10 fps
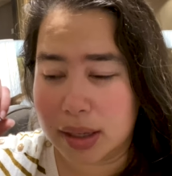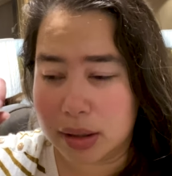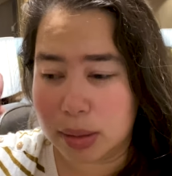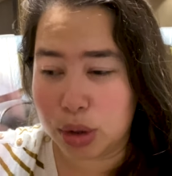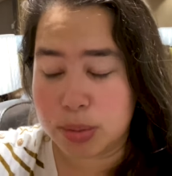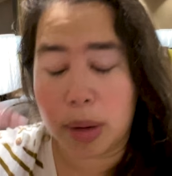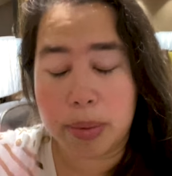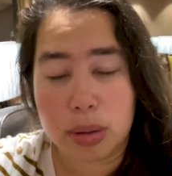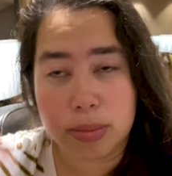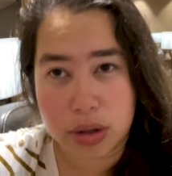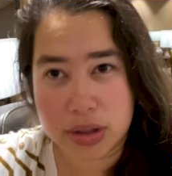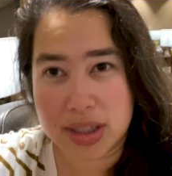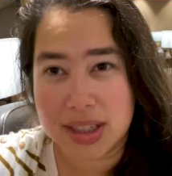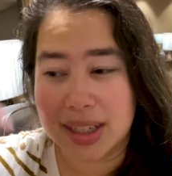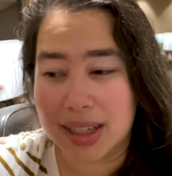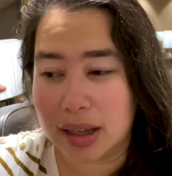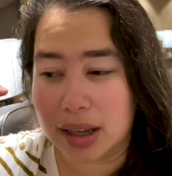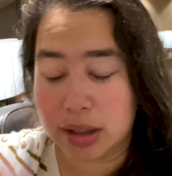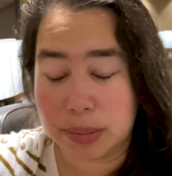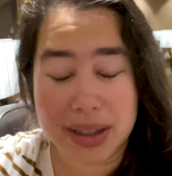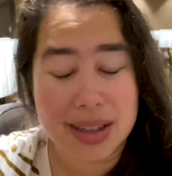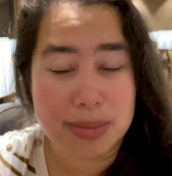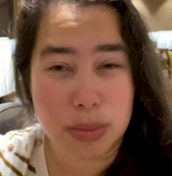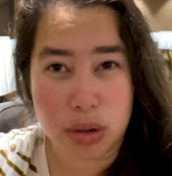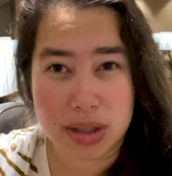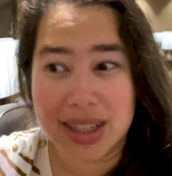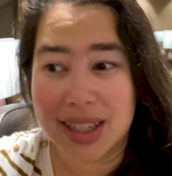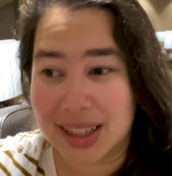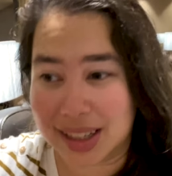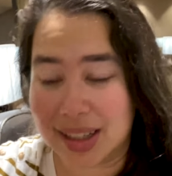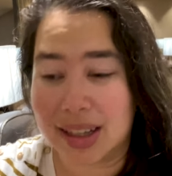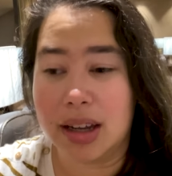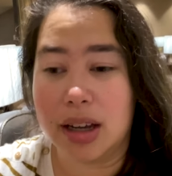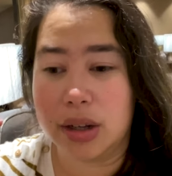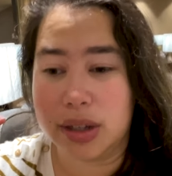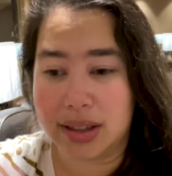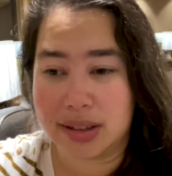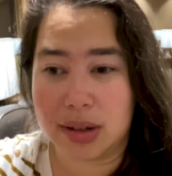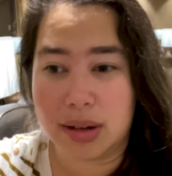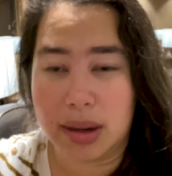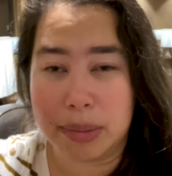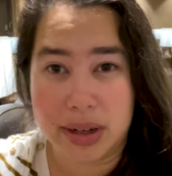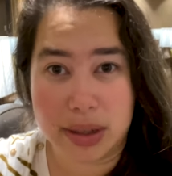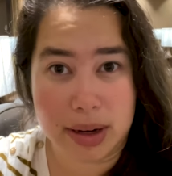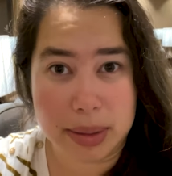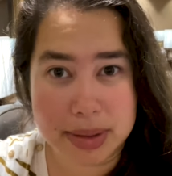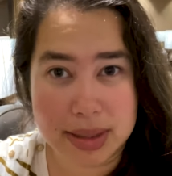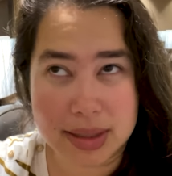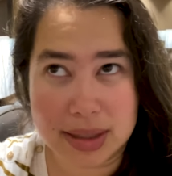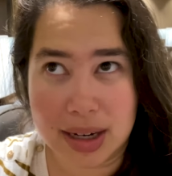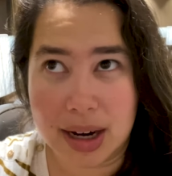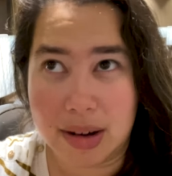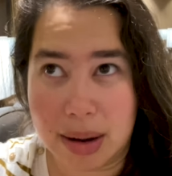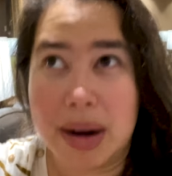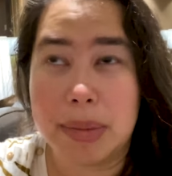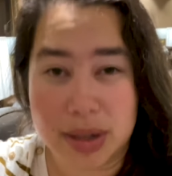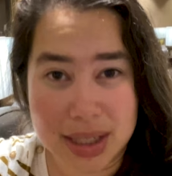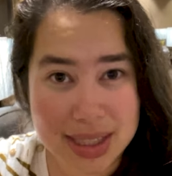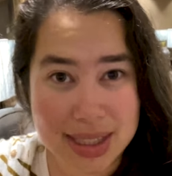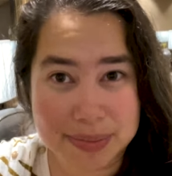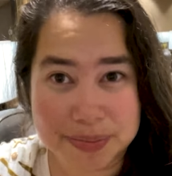the most popular mosque and the biggest mosque in uh, United Arab Arabs, Arab Emirates